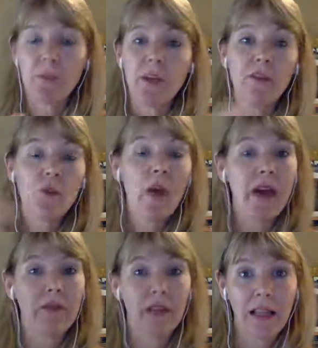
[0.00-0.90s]
But if you
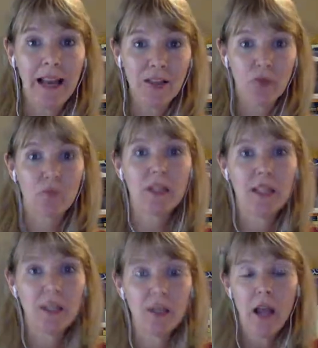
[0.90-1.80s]
have the classroom
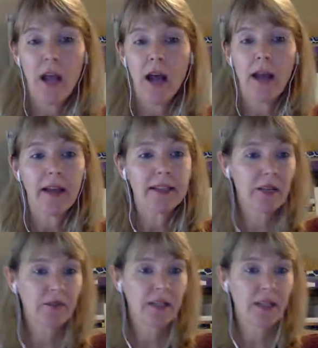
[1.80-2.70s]
teach, uh, it
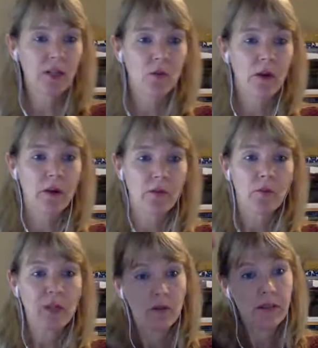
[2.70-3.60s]
sounds like you are, when
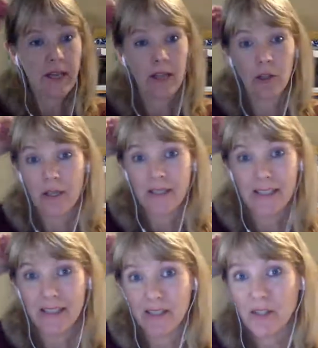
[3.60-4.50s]
you're saying learning
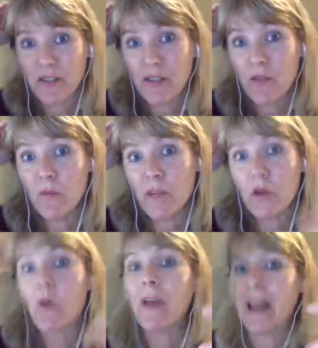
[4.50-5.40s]
assistance, you mean you
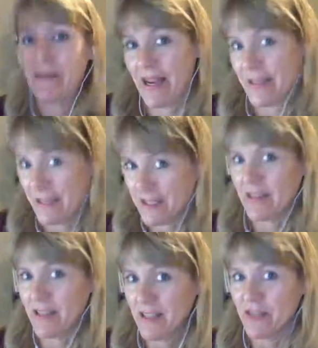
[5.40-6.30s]
don't have access to the
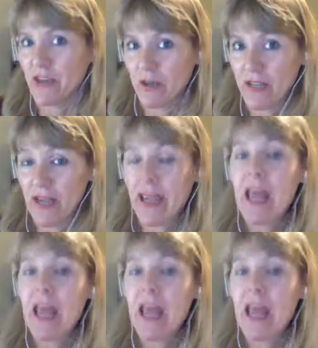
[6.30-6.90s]
kids all day.